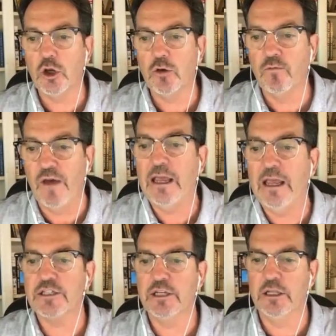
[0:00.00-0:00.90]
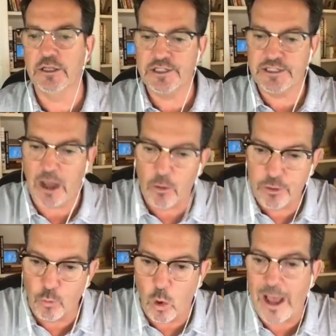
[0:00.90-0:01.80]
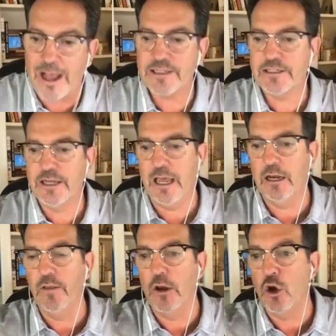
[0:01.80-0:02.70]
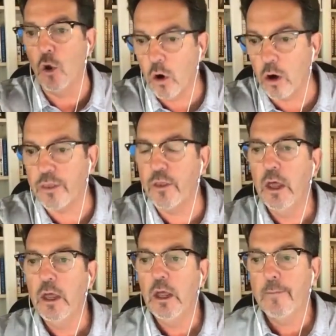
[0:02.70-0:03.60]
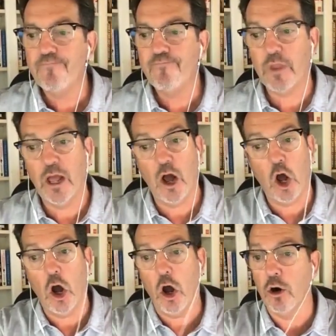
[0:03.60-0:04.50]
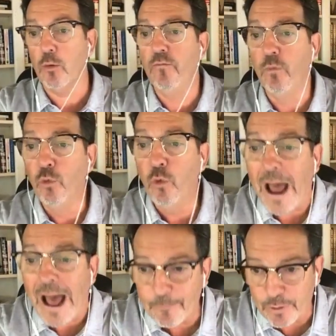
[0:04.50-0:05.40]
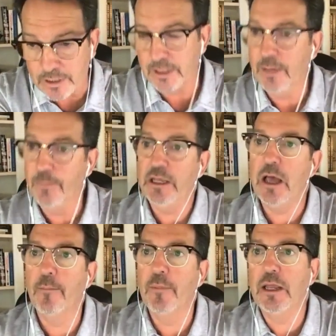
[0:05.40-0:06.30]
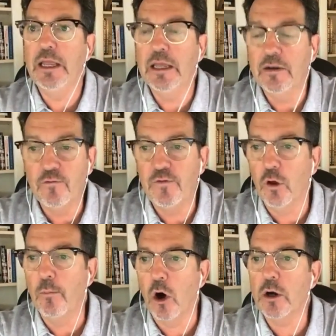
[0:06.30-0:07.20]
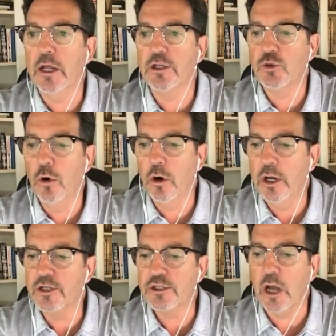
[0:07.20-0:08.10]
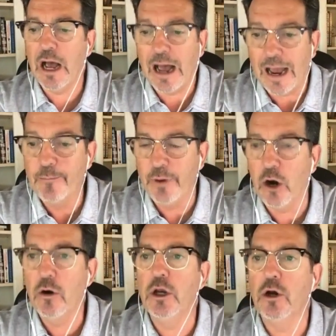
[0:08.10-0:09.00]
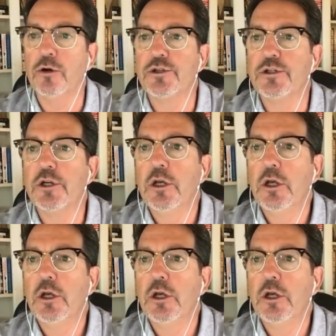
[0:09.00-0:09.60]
Vegas in the Southwest and in the North are rapidly becoming infill markets where it's high barriers